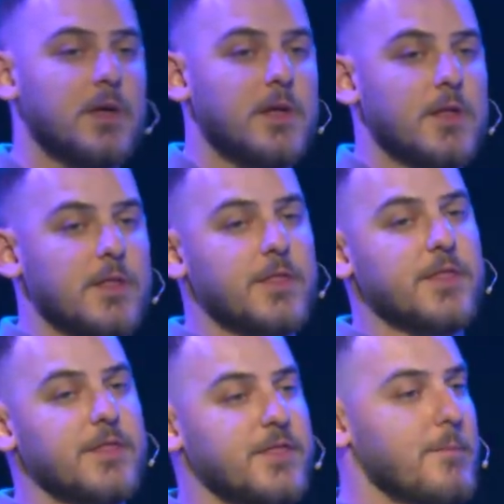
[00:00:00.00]
cultivos,
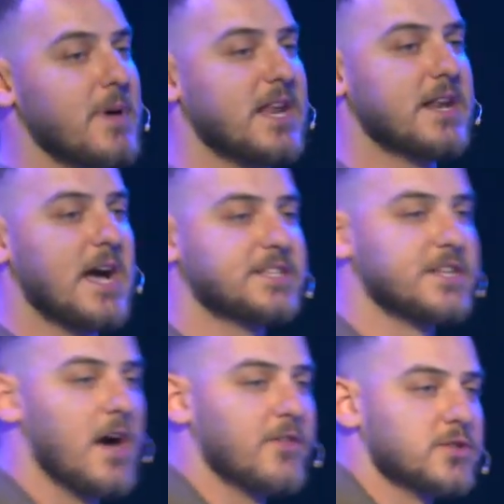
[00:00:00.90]
the Midianites and
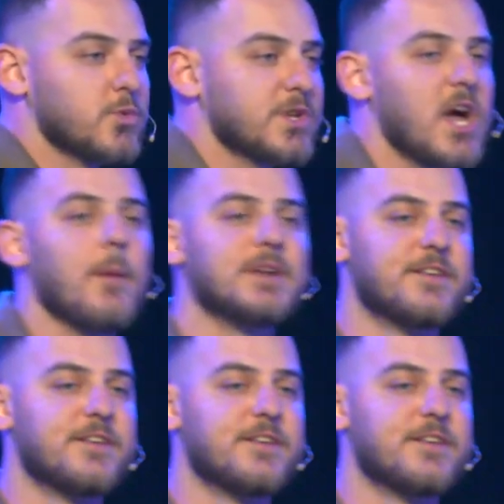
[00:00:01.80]
others would come and